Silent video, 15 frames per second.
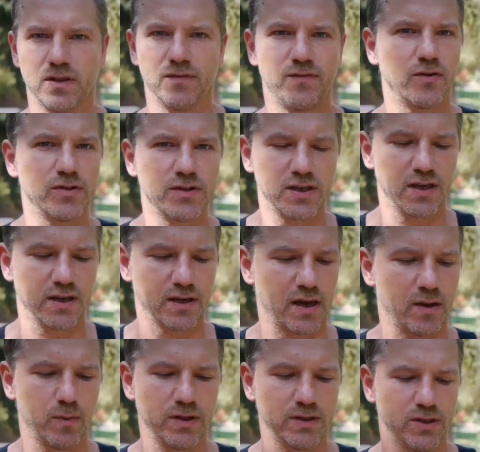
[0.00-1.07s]
And the first thing
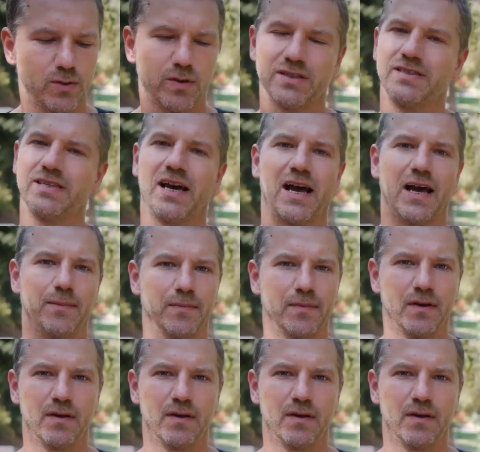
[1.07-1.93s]
I went to is time.